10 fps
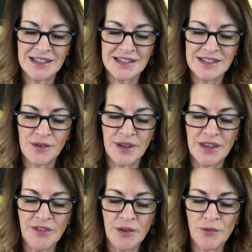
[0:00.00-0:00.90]
so
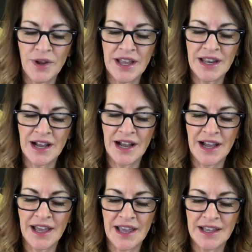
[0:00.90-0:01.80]
even when
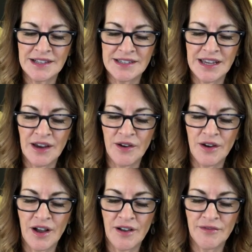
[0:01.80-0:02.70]
I tear
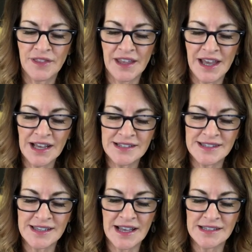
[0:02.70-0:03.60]
off the
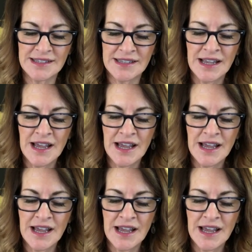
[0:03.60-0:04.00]
excess,